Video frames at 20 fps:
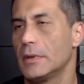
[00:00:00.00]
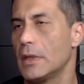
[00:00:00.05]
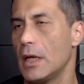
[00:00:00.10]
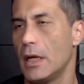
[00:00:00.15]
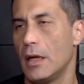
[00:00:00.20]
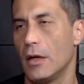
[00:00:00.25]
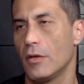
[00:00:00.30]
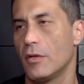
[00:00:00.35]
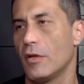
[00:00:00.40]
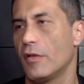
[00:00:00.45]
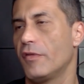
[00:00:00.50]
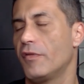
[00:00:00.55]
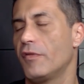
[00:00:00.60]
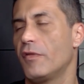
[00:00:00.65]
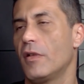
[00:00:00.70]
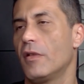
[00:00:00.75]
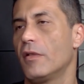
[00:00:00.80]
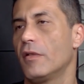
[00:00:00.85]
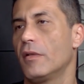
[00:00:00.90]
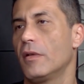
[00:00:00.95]
a lot
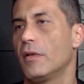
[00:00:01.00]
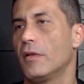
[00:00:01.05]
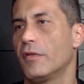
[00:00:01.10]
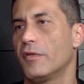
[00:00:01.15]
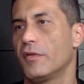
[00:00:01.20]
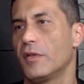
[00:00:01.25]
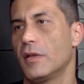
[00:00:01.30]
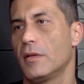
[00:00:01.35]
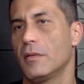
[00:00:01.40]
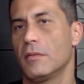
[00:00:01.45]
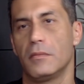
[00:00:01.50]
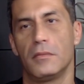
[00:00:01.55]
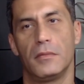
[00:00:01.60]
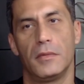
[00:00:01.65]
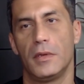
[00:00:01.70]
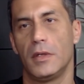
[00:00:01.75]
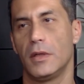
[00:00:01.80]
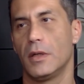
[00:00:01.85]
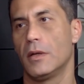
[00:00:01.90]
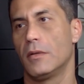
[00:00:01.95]
of
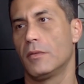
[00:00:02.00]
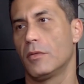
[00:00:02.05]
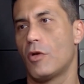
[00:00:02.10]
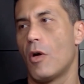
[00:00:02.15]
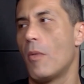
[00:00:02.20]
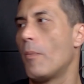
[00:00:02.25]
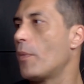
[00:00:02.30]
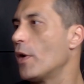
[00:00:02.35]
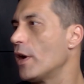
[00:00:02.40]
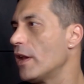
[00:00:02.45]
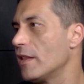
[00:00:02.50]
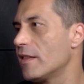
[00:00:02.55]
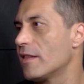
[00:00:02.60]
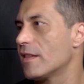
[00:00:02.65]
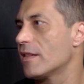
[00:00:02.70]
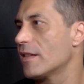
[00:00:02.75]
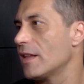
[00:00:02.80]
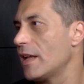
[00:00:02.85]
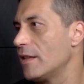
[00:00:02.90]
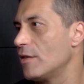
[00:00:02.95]

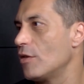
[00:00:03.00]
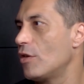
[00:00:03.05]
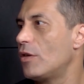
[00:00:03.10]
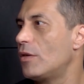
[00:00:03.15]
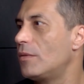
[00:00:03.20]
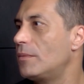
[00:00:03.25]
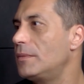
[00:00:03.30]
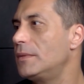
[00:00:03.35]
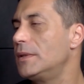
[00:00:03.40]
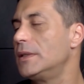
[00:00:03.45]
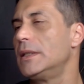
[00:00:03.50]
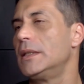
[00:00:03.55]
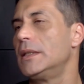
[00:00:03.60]
components at home,